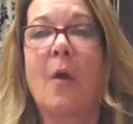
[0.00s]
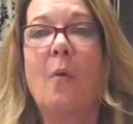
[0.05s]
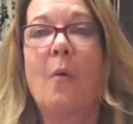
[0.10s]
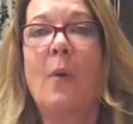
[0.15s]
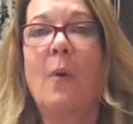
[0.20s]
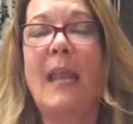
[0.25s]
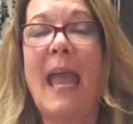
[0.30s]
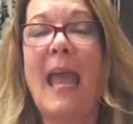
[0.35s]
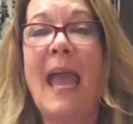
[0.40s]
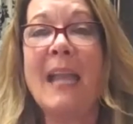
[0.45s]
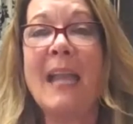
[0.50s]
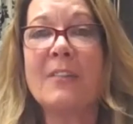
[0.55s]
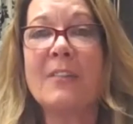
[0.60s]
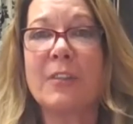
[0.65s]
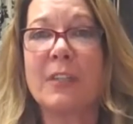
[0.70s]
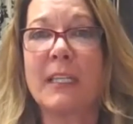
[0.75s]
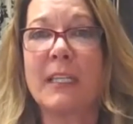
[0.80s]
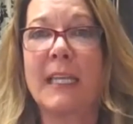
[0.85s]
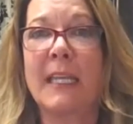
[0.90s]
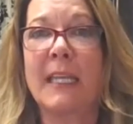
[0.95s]
What
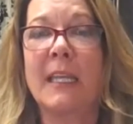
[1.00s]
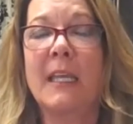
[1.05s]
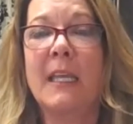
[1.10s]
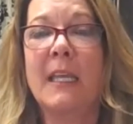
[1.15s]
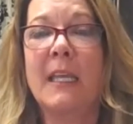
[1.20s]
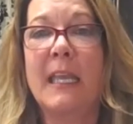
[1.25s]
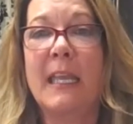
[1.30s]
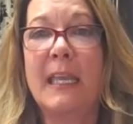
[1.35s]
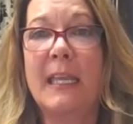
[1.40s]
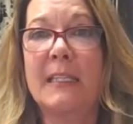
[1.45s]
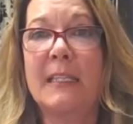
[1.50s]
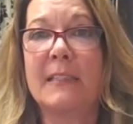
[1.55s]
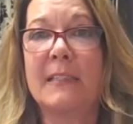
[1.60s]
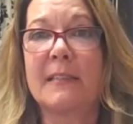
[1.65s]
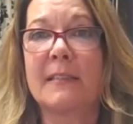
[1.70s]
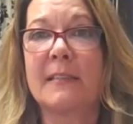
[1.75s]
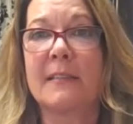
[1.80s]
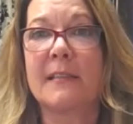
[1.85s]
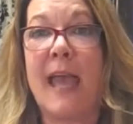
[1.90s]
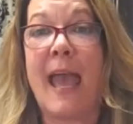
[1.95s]
actually
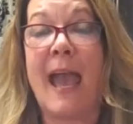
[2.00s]
is